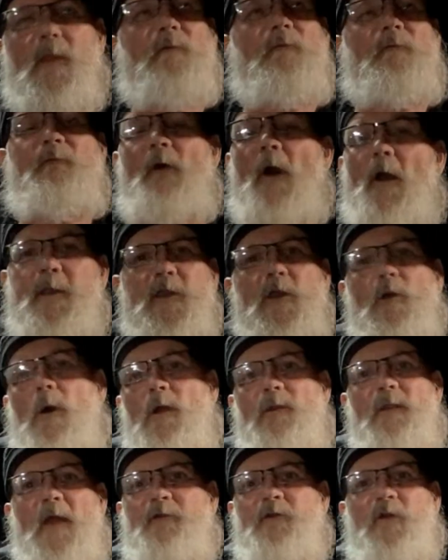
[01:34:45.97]
Fuck you
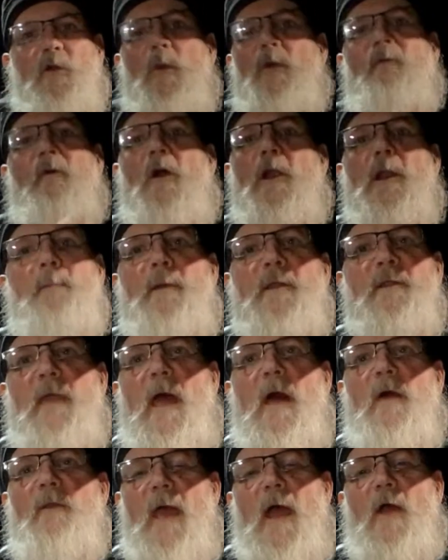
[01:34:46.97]
on that too. We've already been
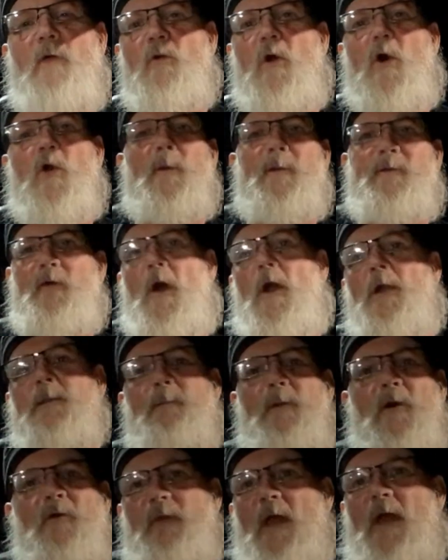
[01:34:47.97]
down that road. We talked
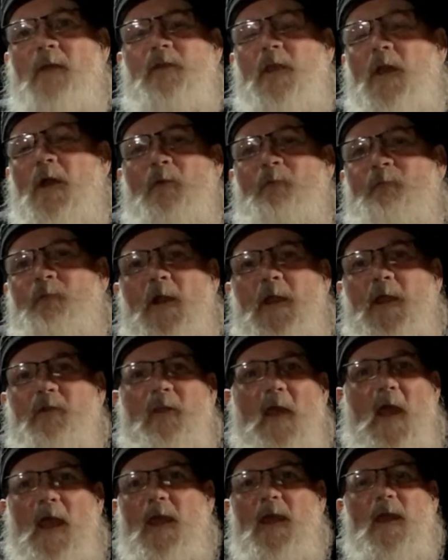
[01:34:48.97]
about that the other fucking
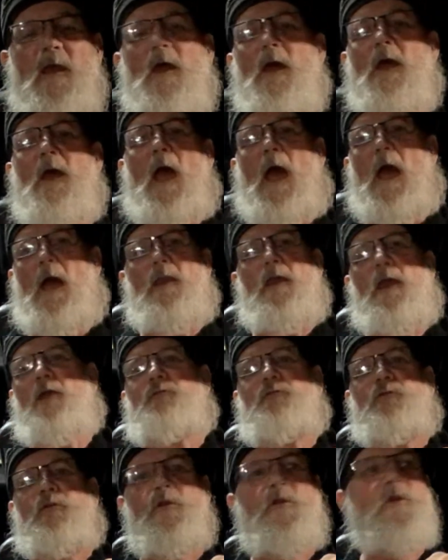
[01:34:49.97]
day. And
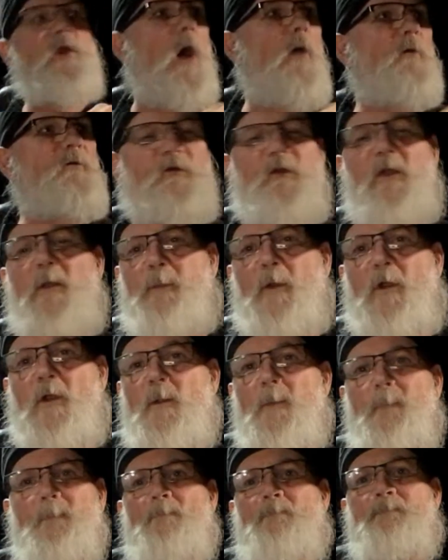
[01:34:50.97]
it's no cheaper.
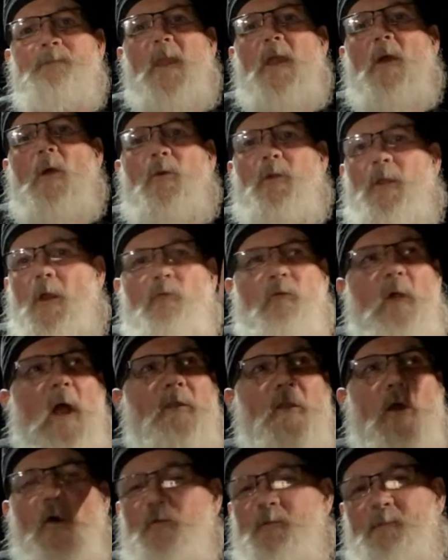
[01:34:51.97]
We don't run
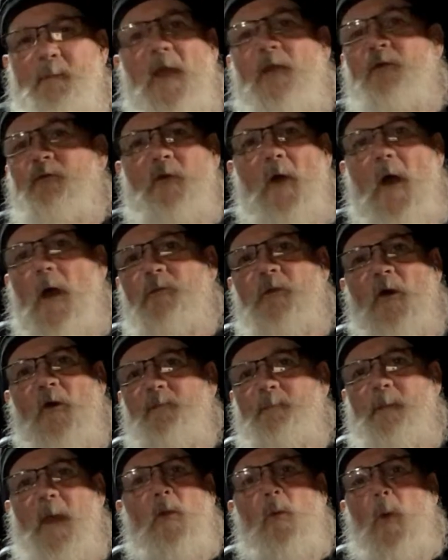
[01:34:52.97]
those big
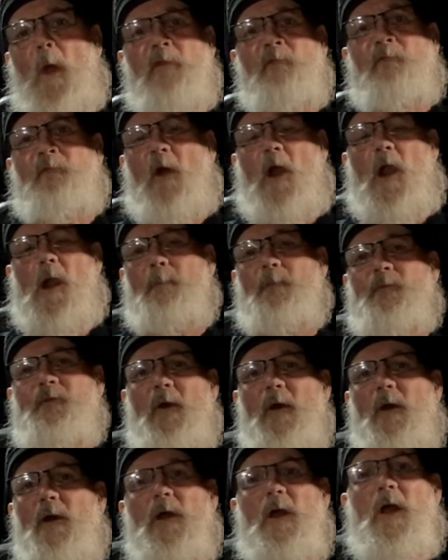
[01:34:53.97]
wind farms.
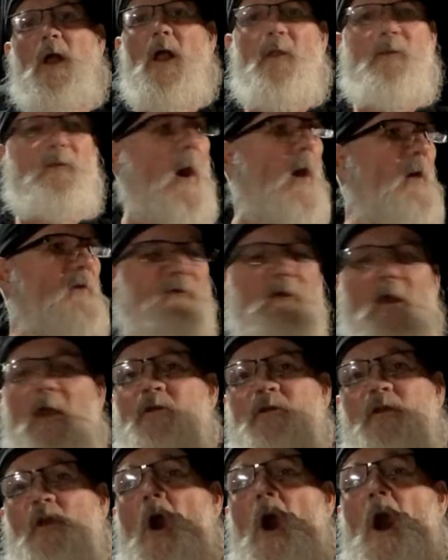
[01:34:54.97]
Those
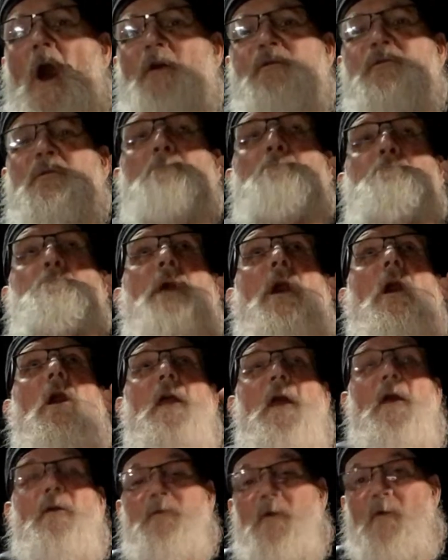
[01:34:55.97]
things cost
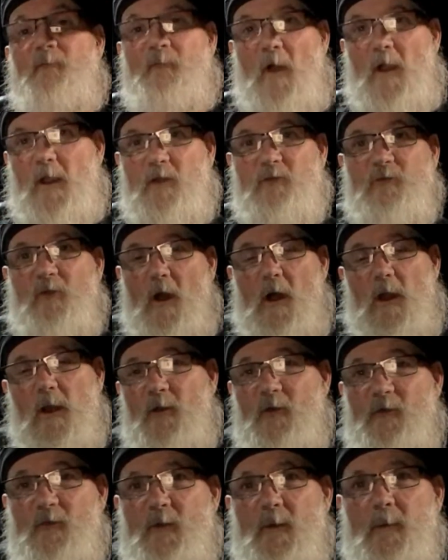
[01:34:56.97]
billions of fucking
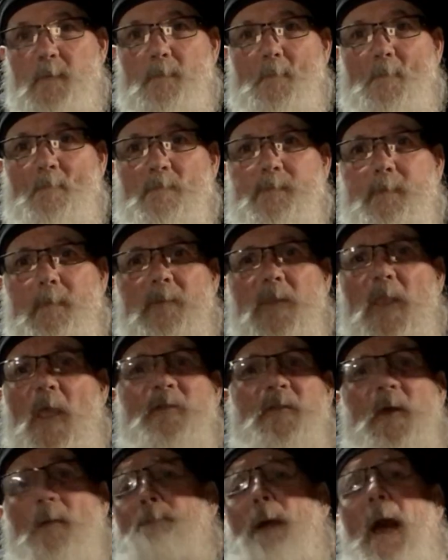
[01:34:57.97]
dollars.
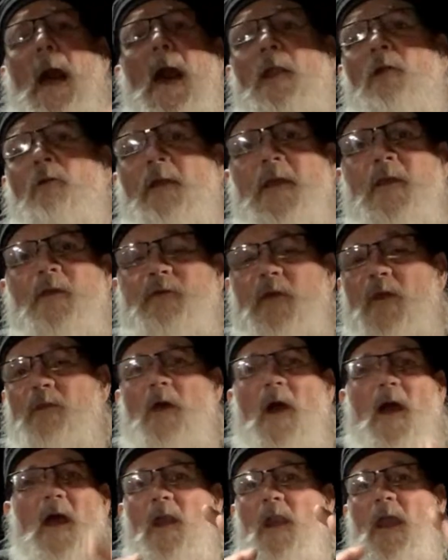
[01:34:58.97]
The batteries and
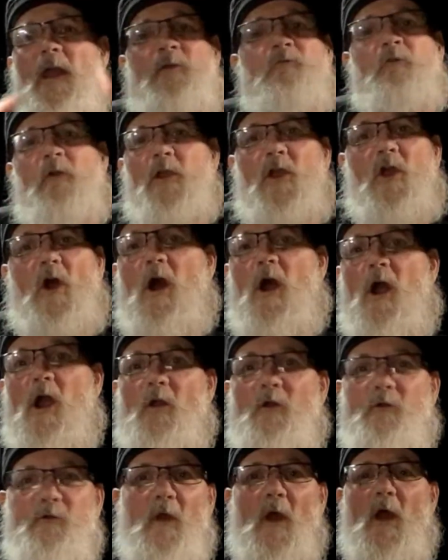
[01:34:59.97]
the electric
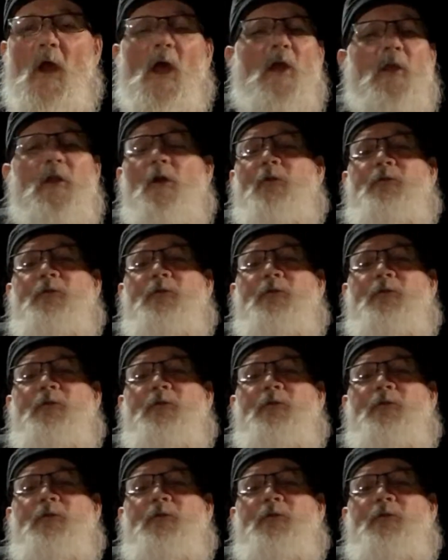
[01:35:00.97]
cars, you're